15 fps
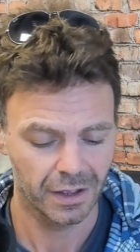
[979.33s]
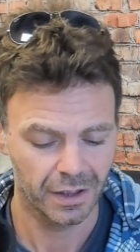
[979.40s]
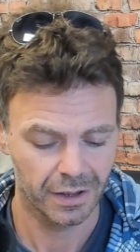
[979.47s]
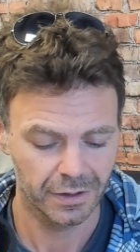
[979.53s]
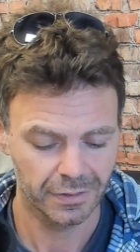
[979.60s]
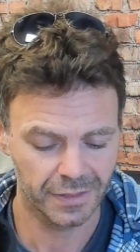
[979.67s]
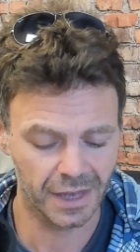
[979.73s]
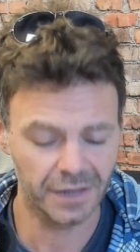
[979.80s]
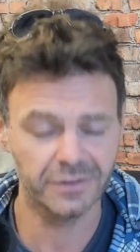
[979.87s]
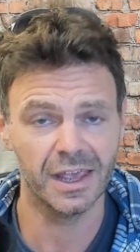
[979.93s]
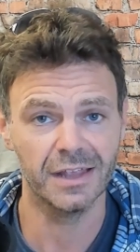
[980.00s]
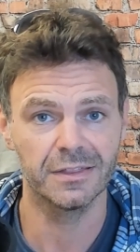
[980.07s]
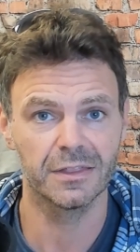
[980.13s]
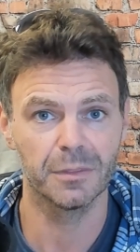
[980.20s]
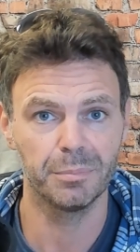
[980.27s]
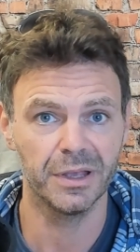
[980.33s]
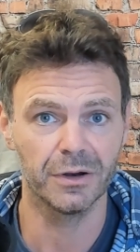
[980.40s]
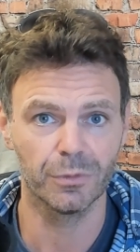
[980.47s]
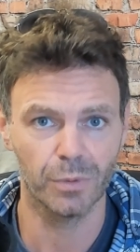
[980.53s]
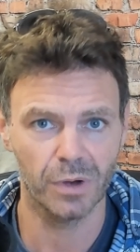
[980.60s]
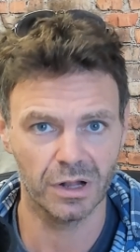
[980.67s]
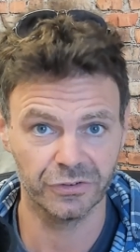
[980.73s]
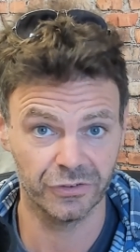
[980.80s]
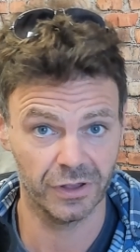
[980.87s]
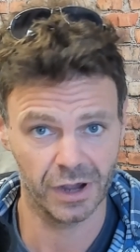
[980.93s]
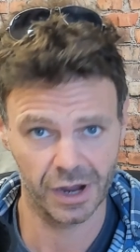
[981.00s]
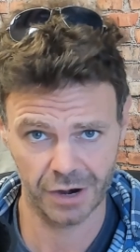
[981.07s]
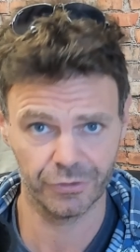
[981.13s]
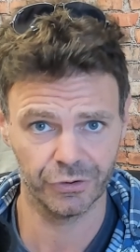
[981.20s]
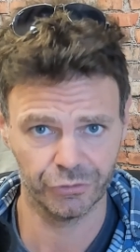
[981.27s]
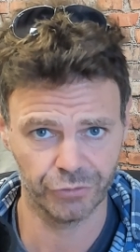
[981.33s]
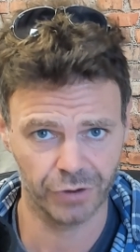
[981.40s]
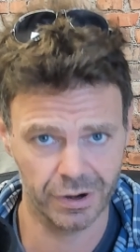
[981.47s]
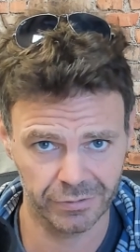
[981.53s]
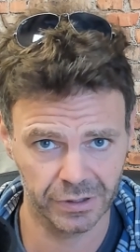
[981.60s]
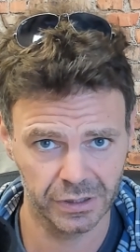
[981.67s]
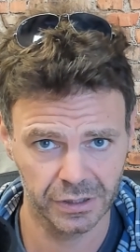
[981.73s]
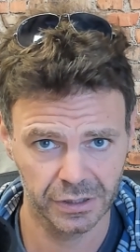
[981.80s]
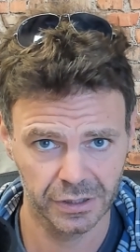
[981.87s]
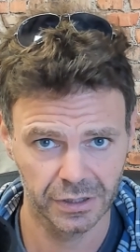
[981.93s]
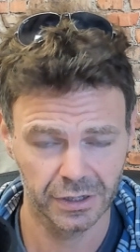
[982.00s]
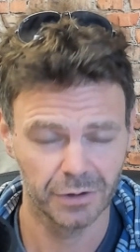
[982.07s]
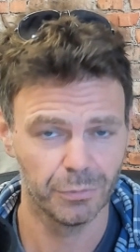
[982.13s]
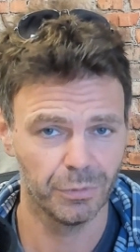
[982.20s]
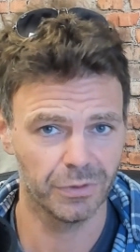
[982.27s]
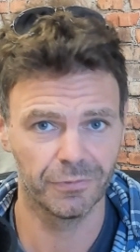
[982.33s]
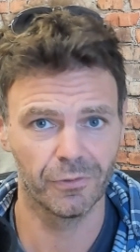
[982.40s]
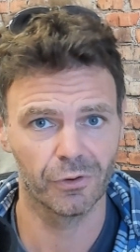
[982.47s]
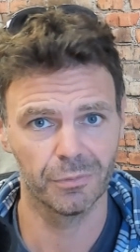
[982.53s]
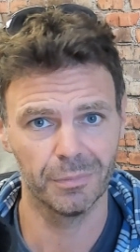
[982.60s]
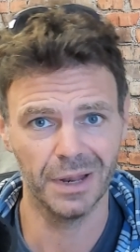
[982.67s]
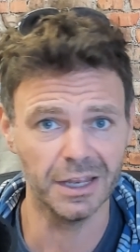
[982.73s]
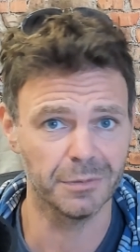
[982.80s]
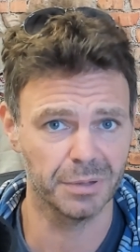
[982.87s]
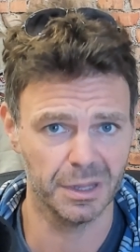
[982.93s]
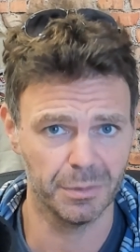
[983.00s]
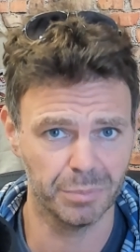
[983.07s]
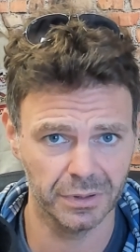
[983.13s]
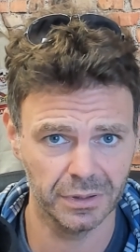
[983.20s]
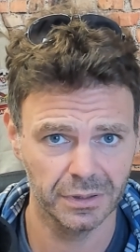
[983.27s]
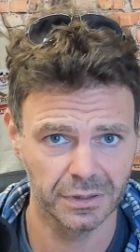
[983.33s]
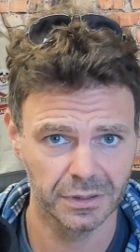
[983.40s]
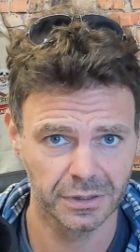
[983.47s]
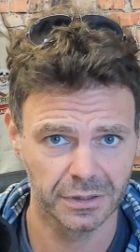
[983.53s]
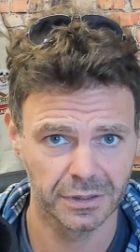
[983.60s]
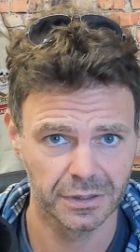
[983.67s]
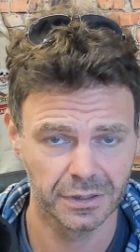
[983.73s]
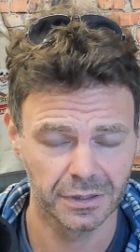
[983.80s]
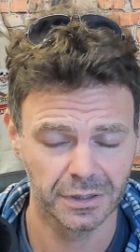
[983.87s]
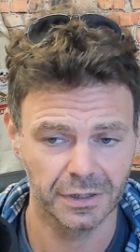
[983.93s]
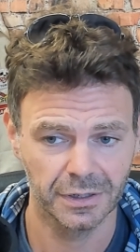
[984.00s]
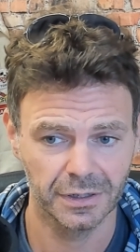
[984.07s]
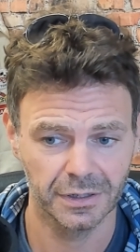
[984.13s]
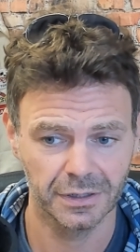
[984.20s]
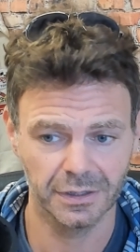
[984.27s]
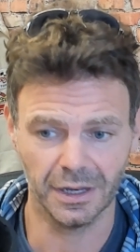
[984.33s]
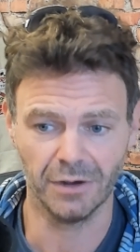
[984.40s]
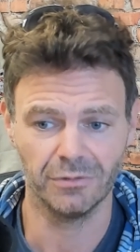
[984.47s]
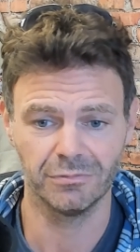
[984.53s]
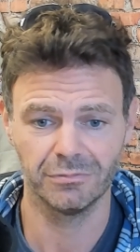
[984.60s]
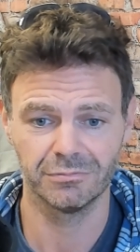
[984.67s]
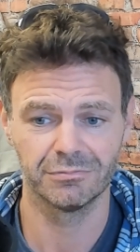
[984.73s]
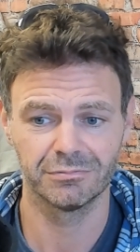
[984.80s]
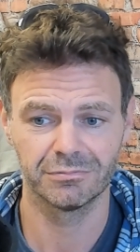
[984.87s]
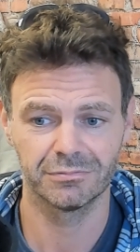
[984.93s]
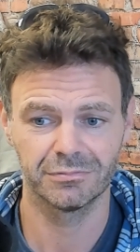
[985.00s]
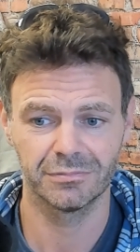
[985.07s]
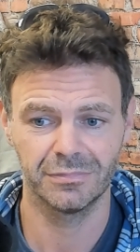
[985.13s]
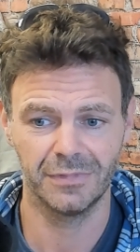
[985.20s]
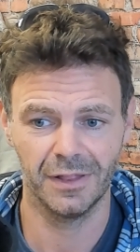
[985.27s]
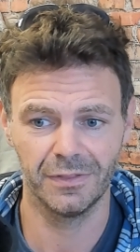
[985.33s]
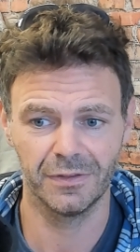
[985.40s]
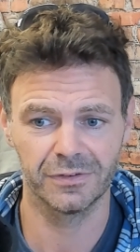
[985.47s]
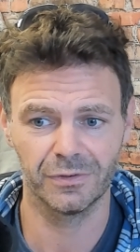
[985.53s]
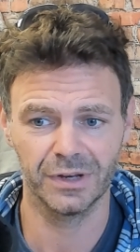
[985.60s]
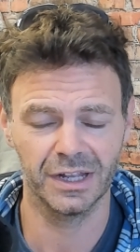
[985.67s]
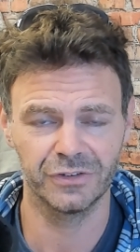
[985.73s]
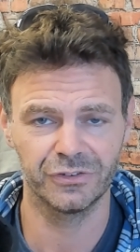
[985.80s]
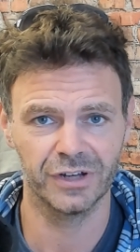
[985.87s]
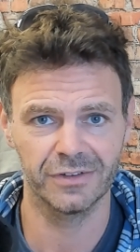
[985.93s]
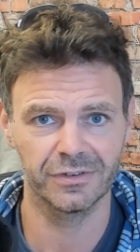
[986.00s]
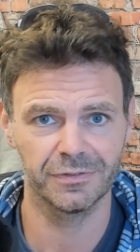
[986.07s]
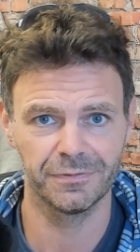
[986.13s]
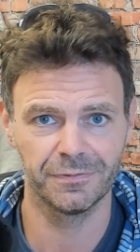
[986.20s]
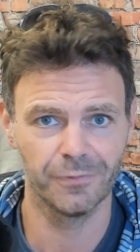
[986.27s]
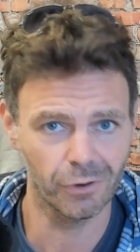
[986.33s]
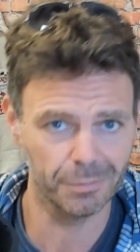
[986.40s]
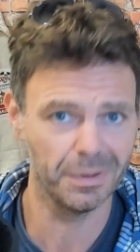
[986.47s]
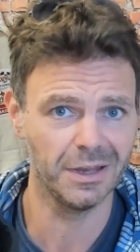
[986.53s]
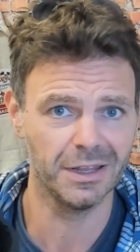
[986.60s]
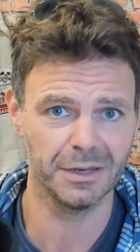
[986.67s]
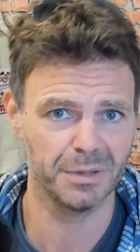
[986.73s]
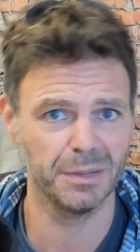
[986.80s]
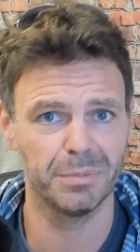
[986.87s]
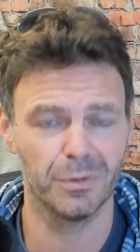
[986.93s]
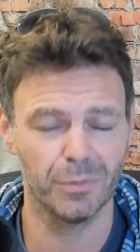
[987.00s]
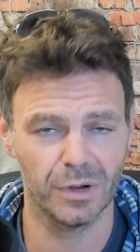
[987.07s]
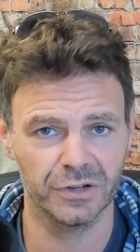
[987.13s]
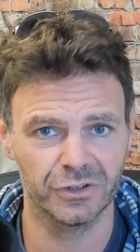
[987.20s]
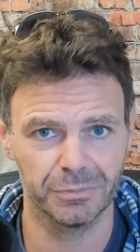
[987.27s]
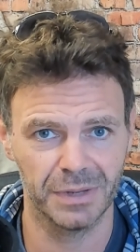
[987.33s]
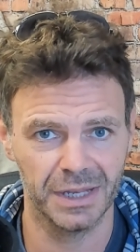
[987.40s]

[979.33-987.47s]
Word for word: Then take the Peter Walsh, the Irish driver, with 4 million people. Now, then there's only a chance of 4 million people watching me. Now,